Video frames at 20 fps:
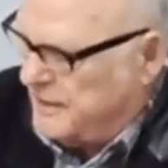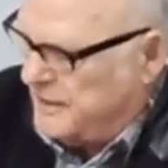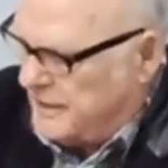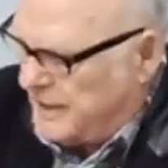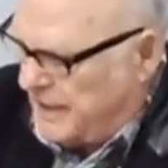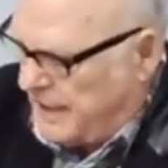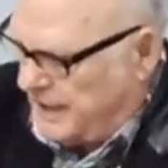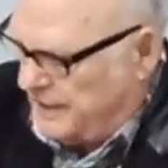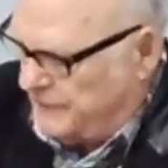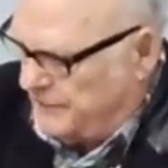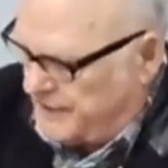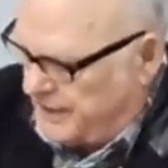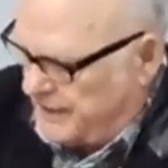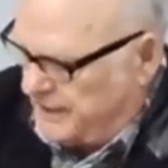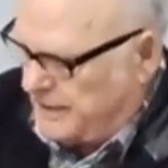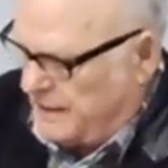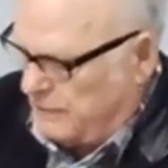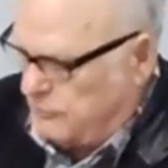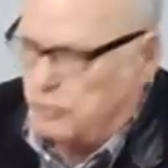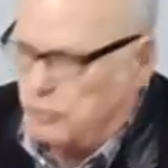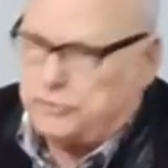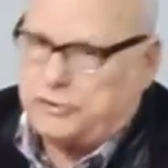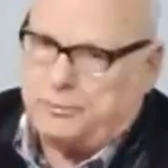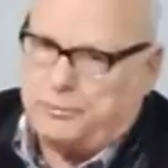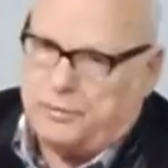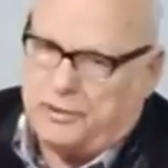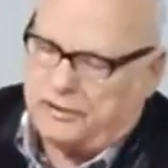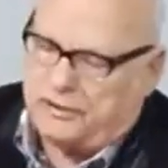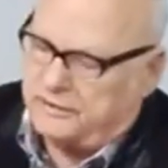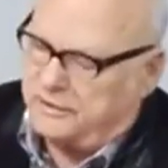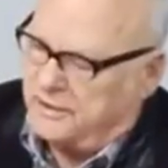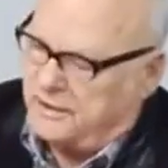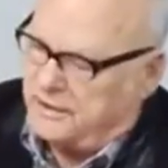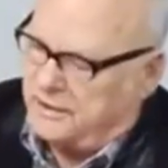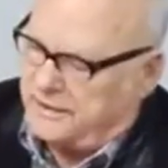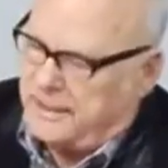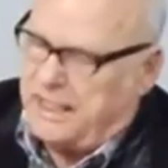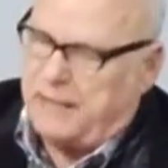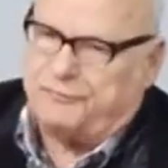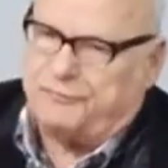And then I wrote the book
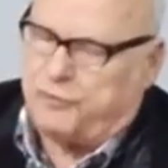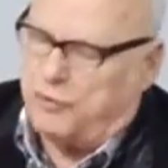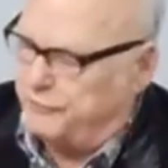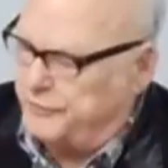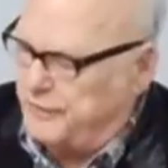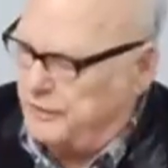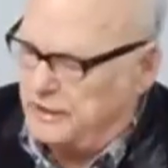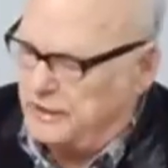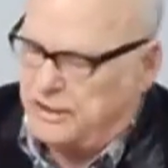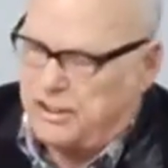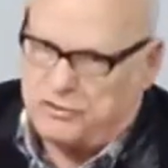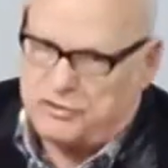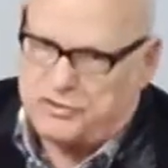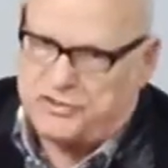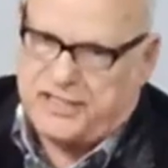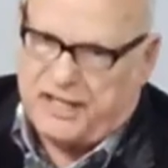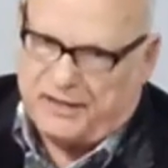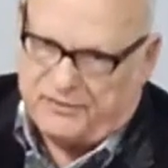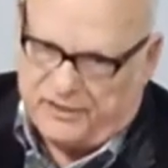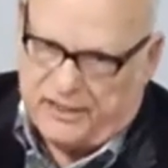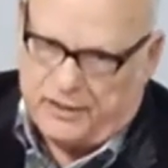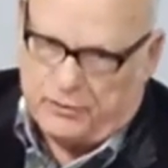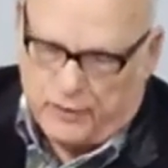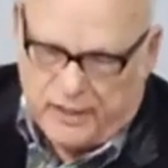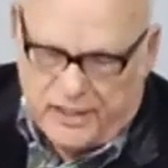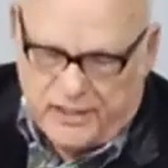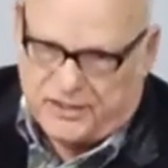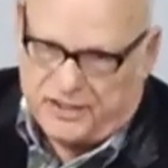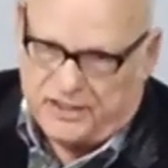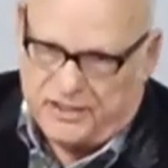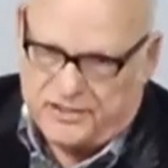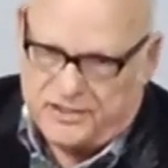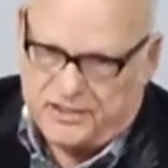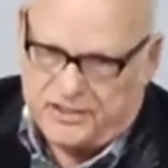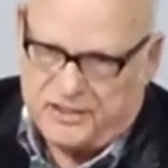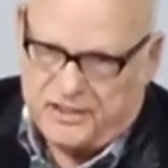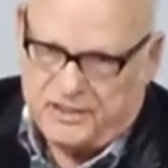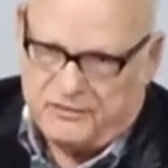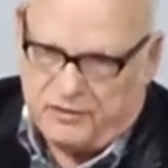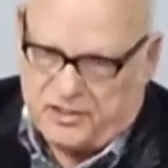to help fulfill it called 70 Reasons
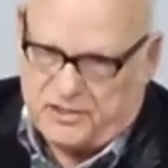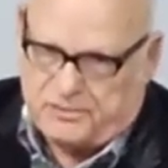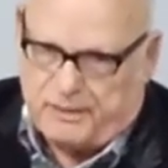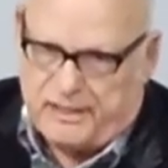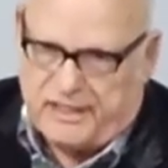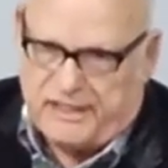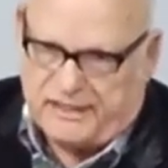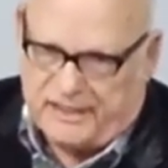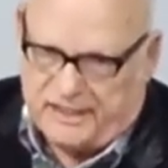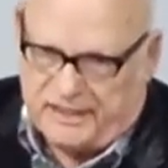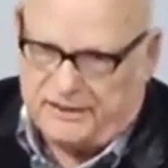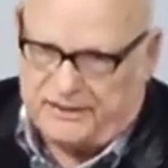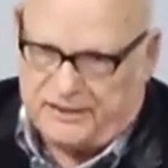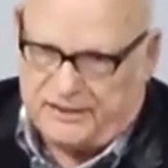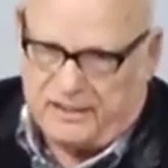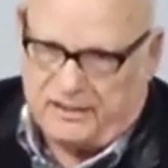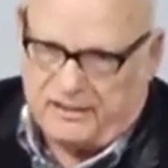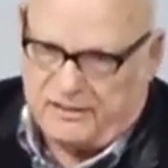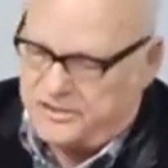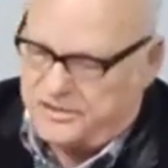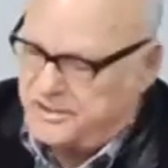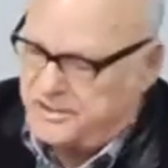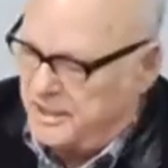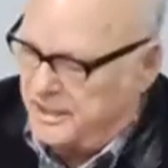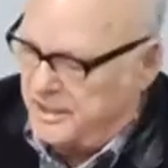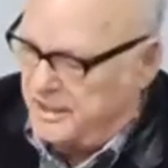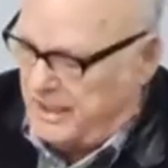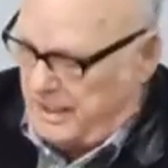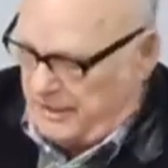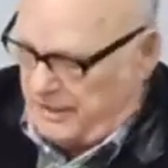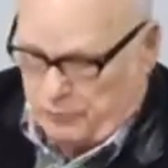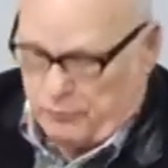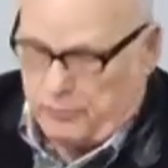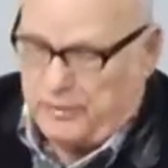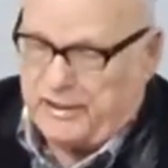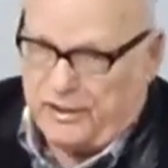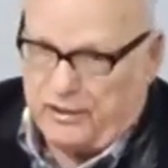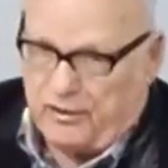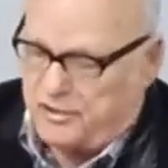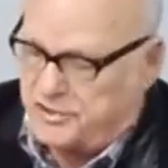for speaking in tongues. And there
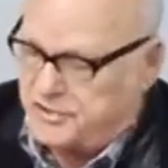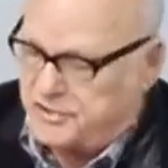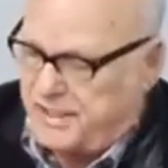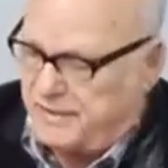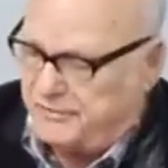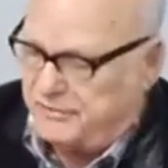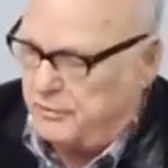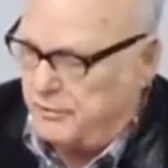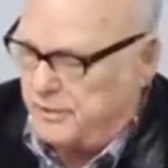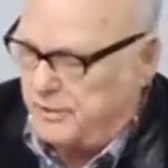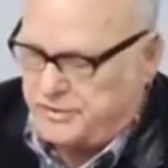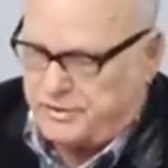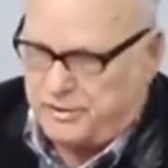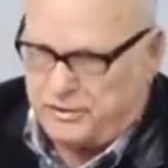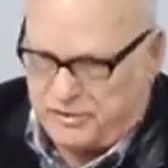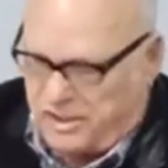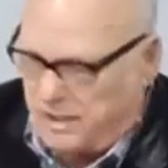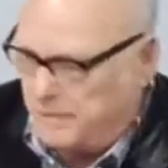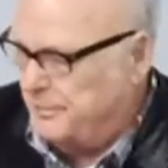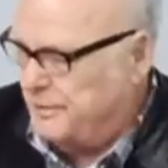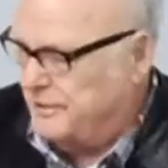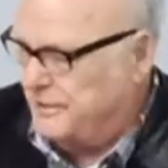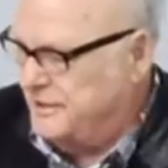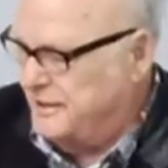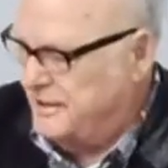really are seven who is their number.